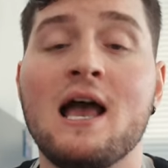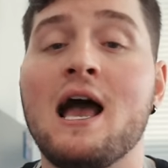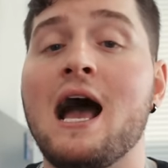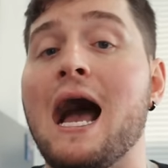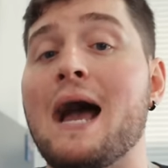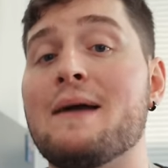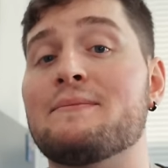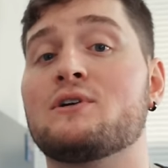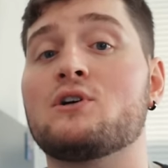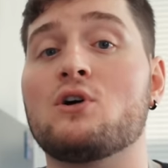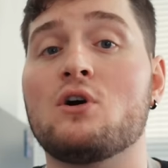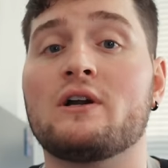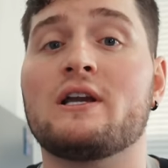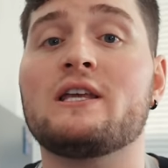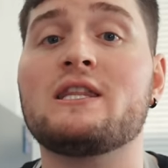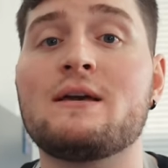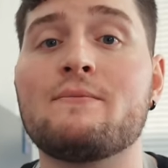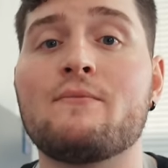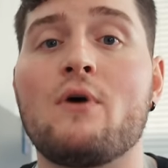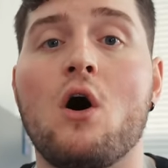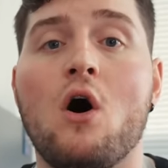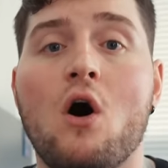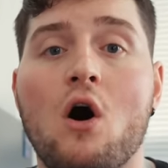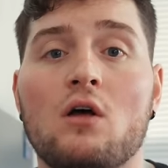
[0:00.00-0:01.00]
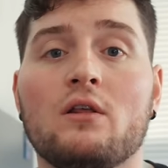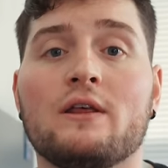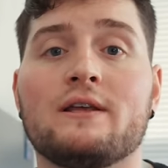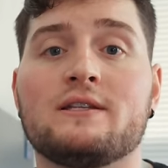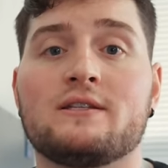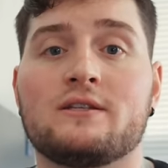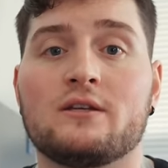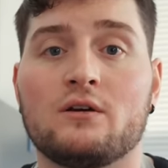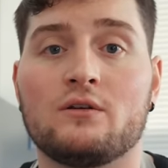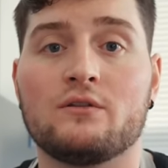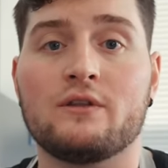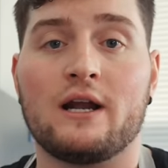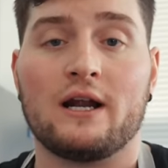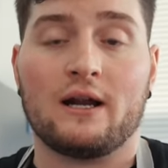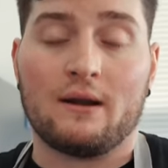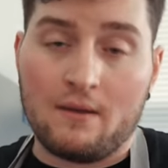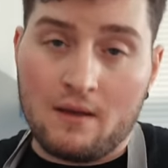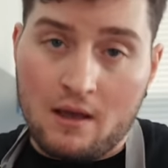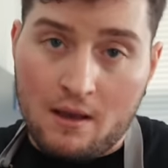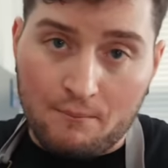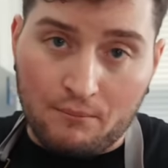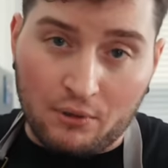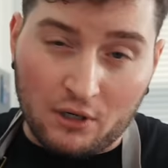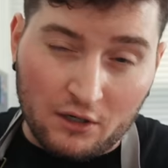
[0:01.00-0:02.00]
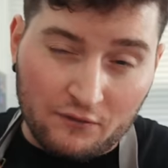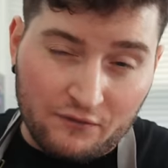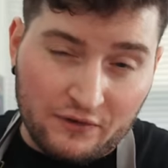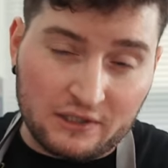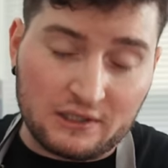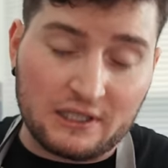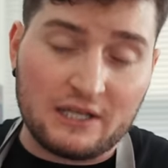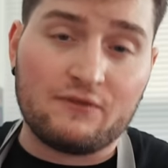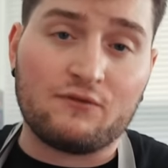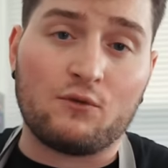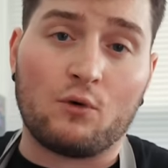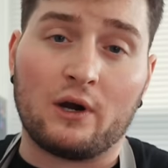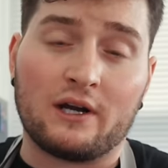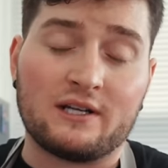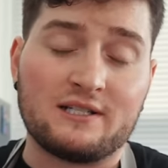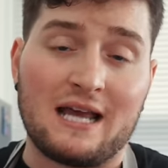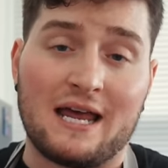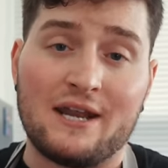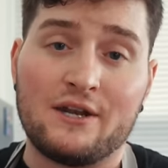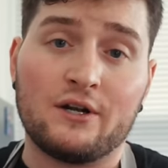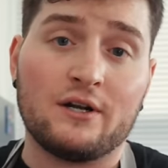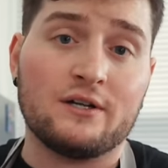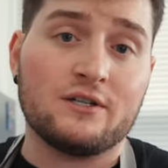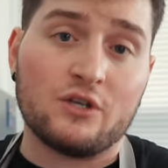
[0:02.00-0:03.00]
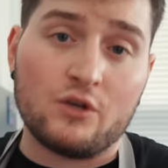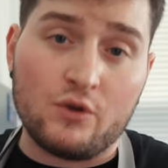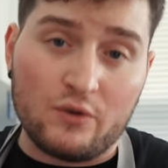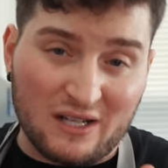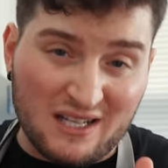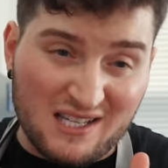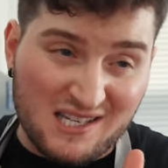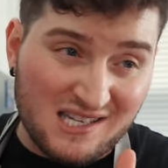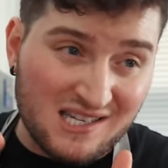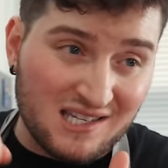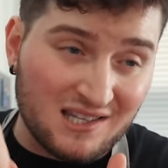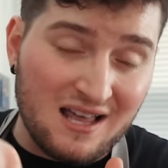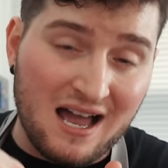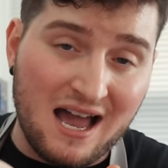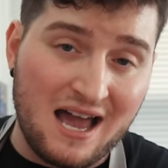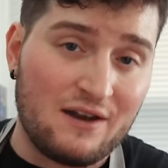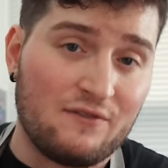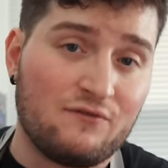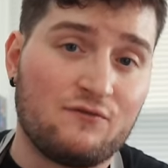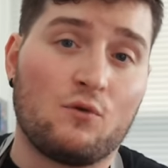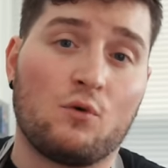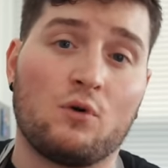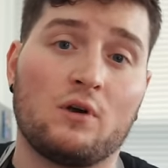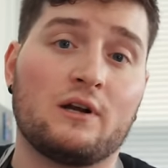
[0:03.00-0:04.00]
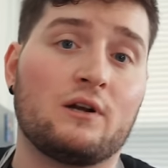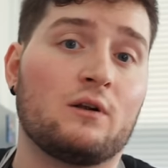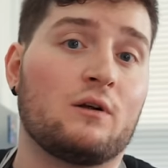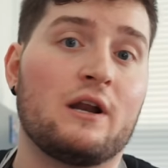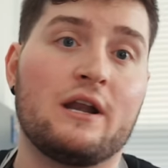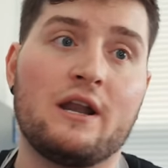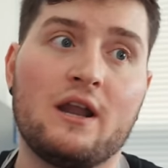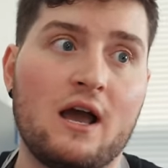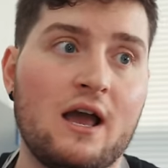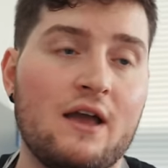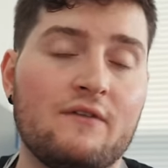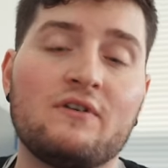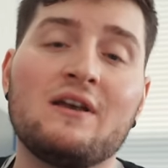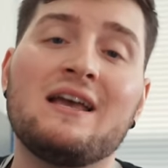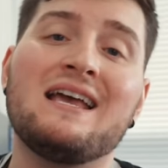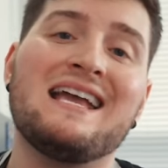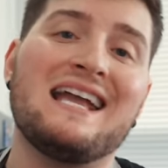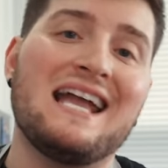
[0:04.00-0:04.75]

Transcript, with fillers: I'm cooking them all until they're perfectly fork tender, until you can slide a fork or a knife